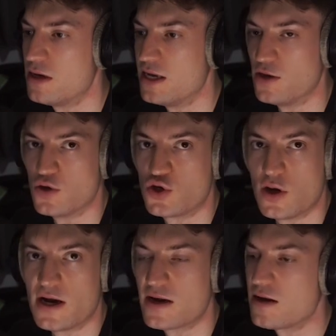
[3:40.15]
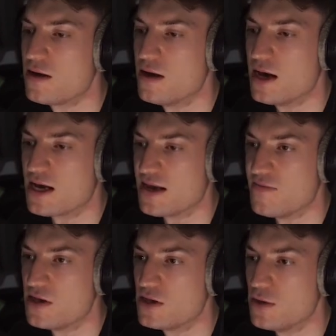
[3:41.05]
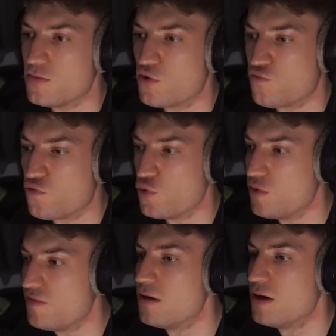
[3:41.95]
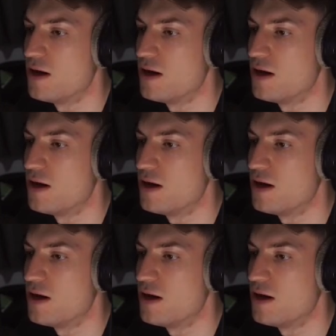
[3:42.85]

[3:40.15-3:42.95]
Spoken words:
in your track and give it some groove,